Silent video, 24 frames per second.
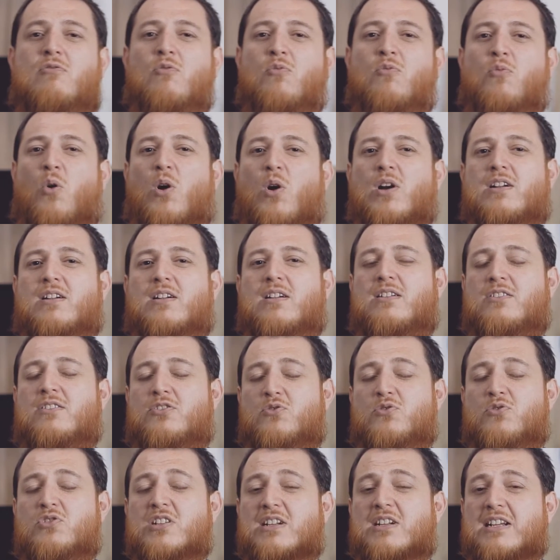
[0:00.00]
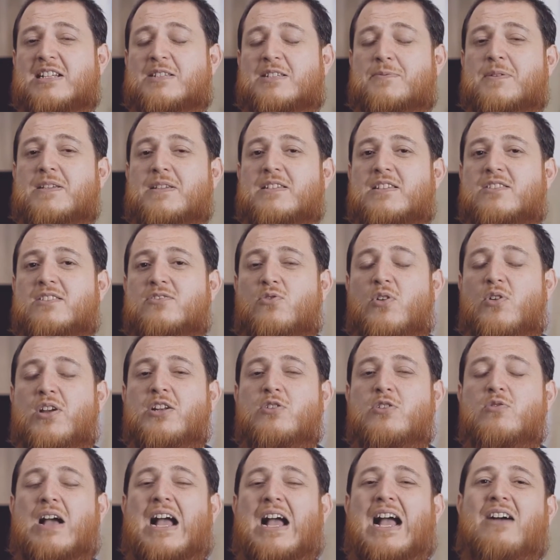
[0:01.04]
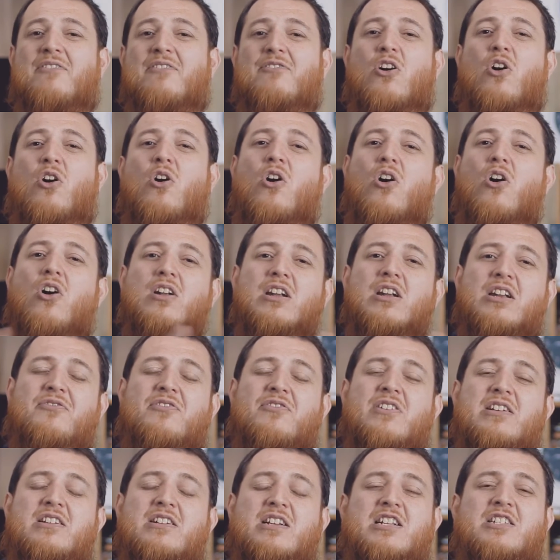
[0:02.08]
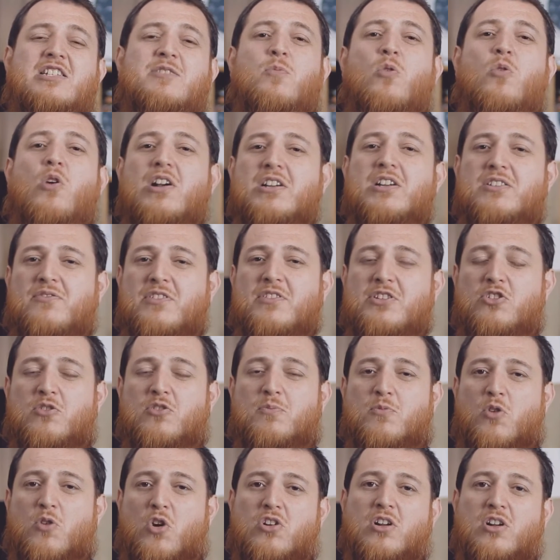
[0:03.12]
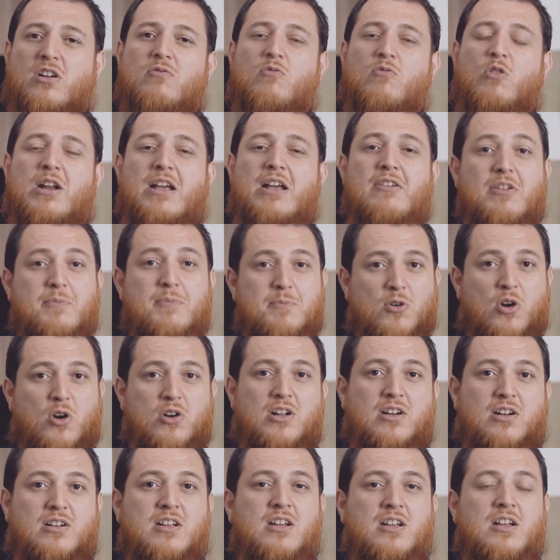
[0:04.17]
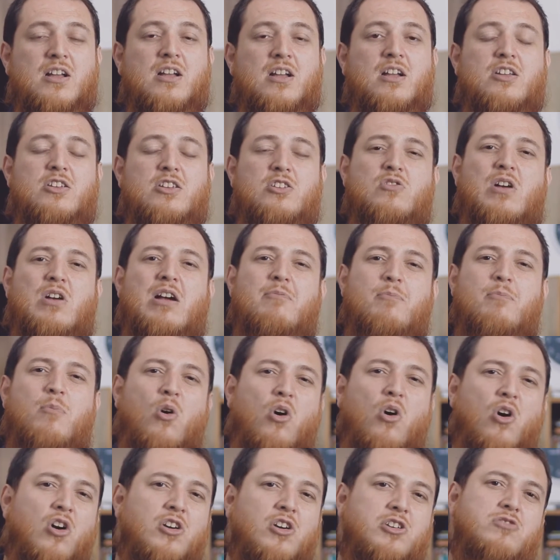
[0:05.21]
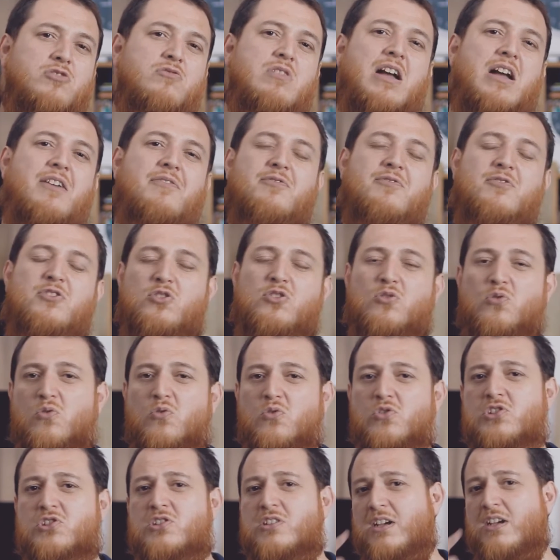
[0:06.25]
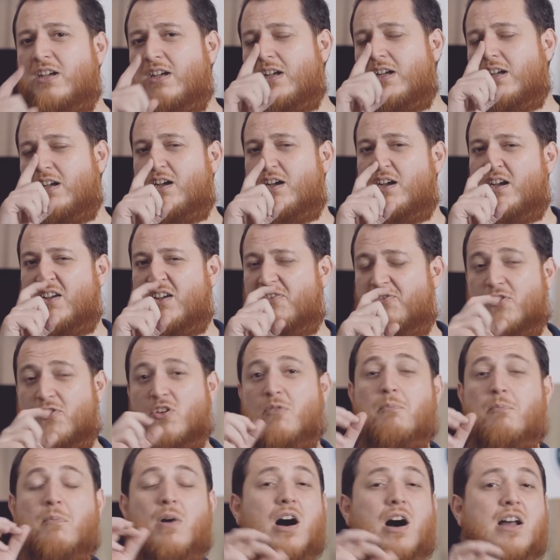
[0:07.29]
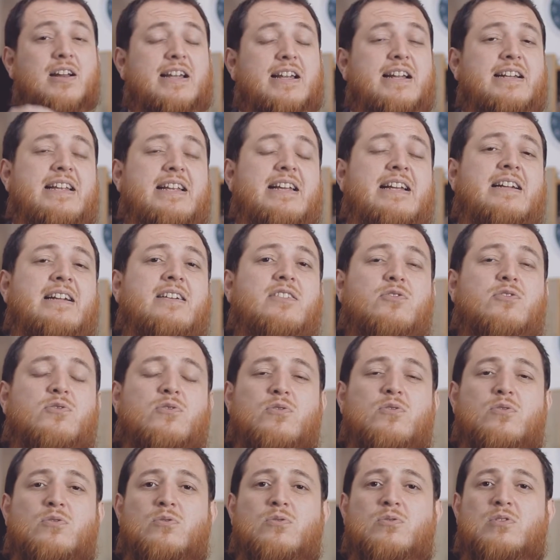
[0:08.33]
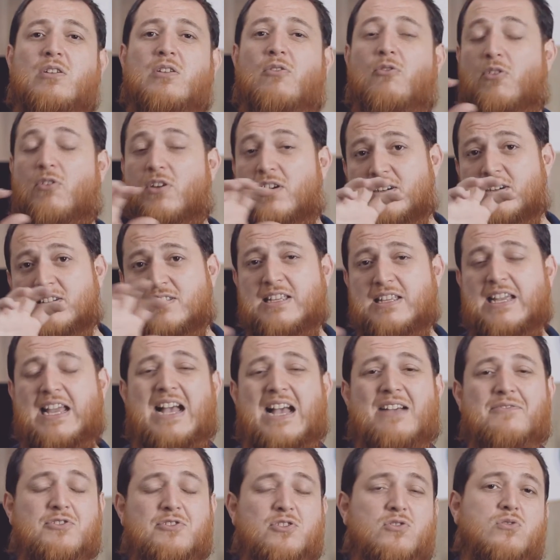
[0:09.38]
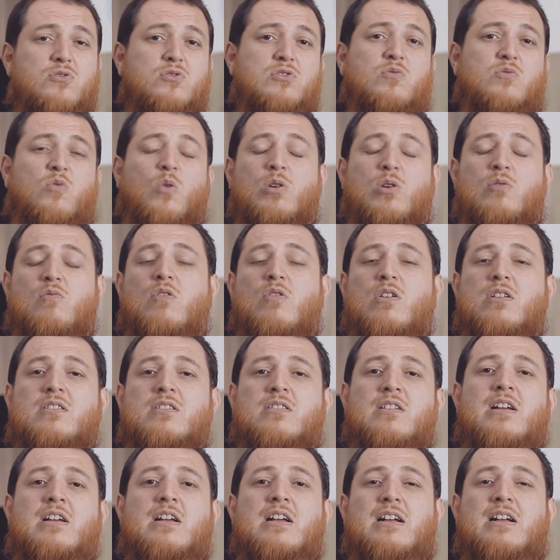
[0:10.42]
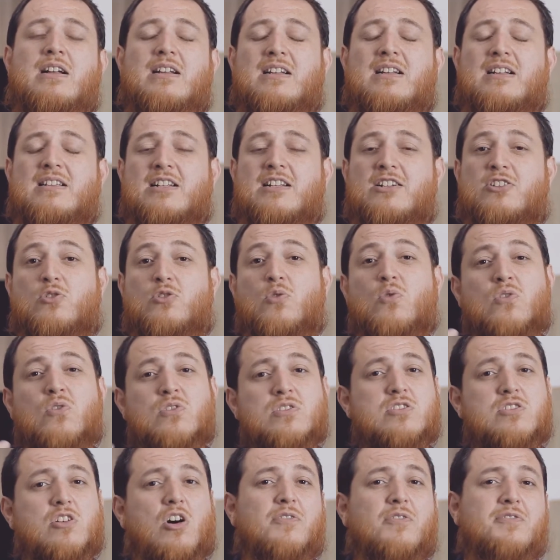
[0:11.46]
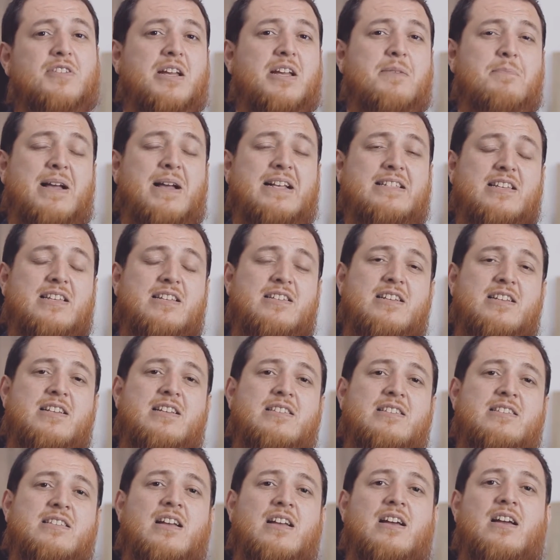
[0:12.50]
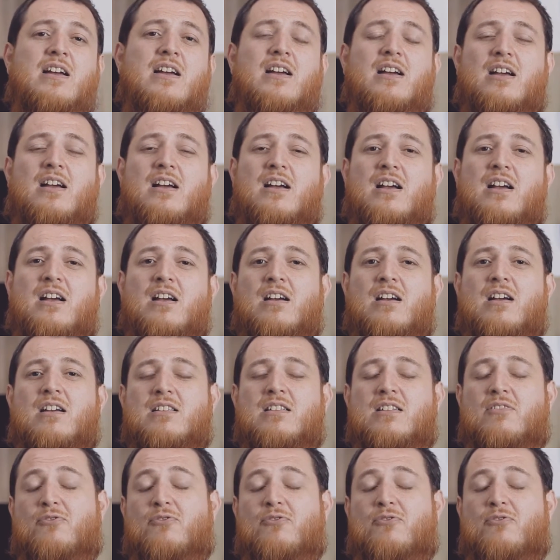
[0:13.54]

what user experience is going to have all different touch points with your product whatever product you have bought you have used uh, from marketing to the words they have used what were uh, the tones of their messages uh, the